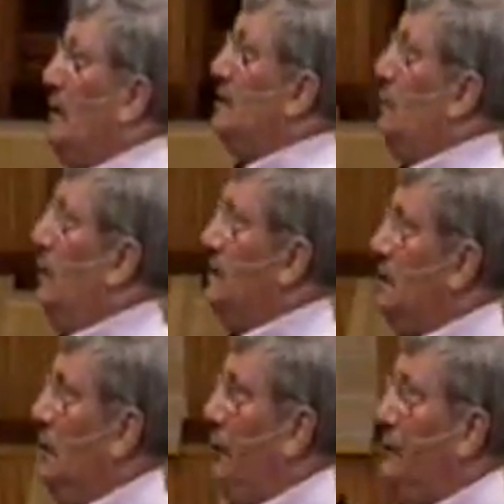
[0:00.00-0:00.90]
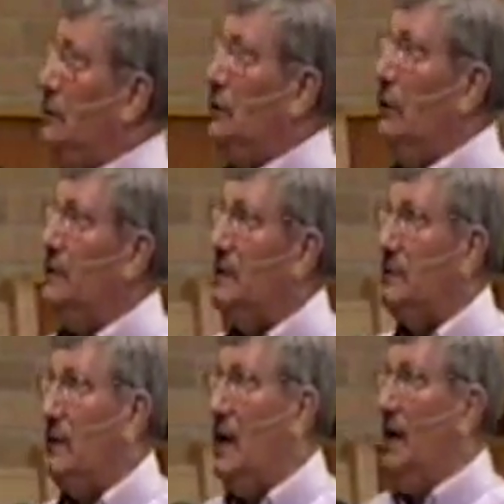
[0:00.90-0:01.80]
as what is called the Joseph
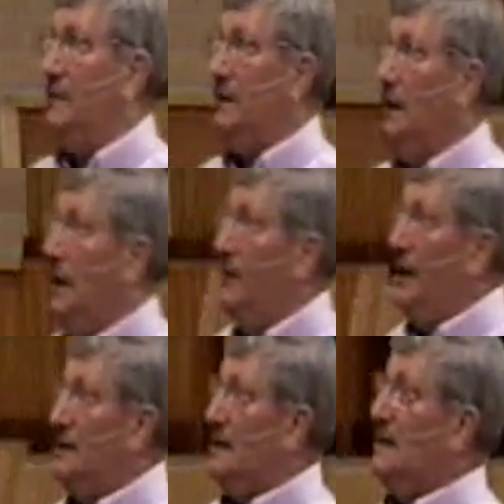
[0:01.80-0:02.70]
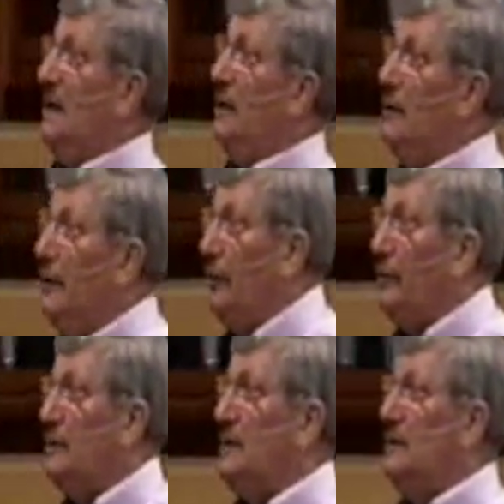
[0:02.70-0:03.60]
tribes. That is to say, there are
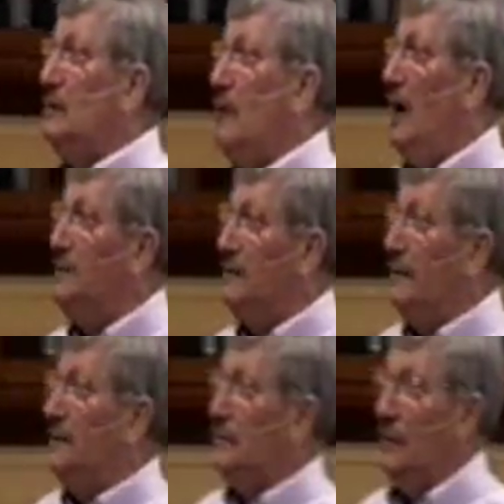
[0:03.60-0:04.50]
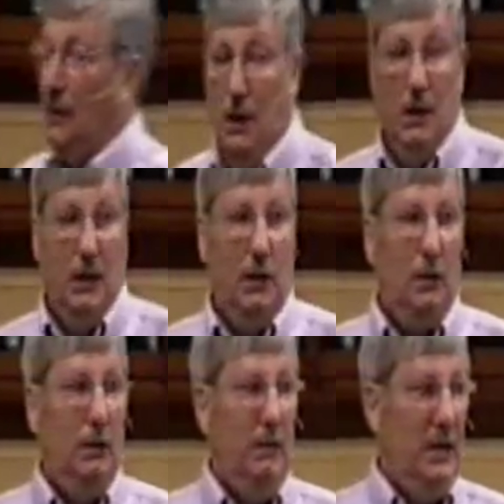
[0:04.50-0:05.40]
13 tribes of Israel,
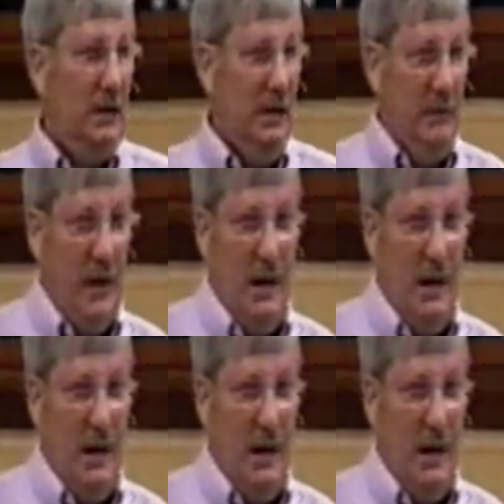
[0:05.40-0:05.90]
including Levi.